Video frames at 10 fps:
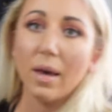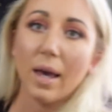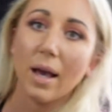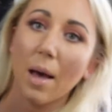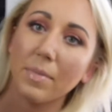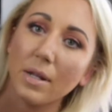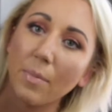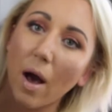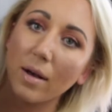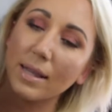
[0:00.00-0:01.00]
It comes in a
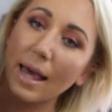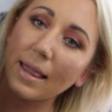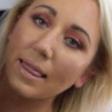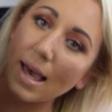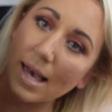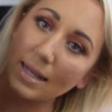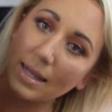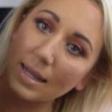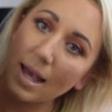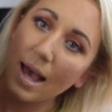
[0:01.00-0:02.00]
box like this,
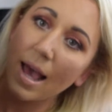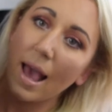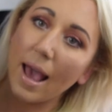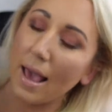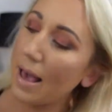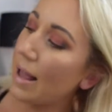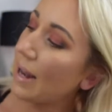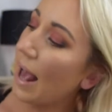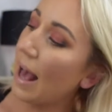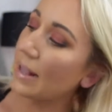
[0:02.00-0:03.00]
and
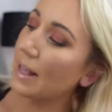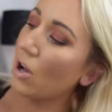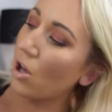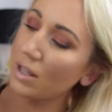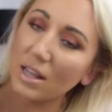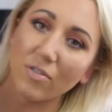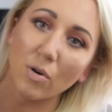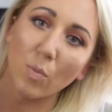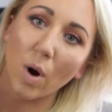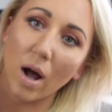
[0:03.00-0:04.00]
it has like all these
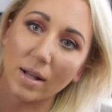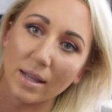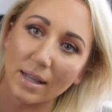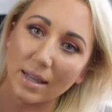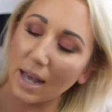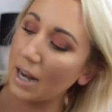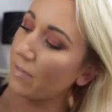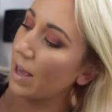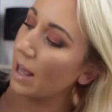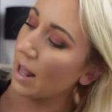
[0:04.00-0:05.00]
different wands inside of
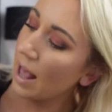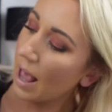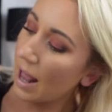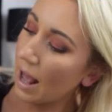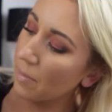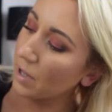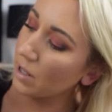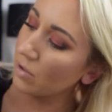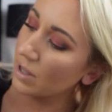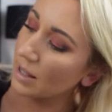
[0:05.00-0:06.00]
it, and I'm going to
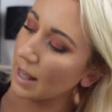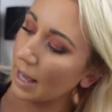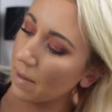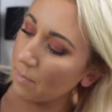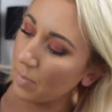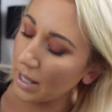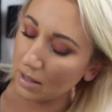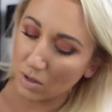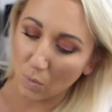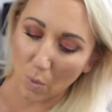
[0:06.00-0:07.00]
use the second
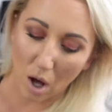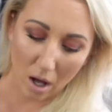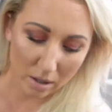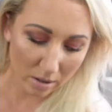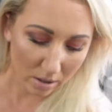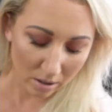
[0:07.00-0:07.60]
biggest wand.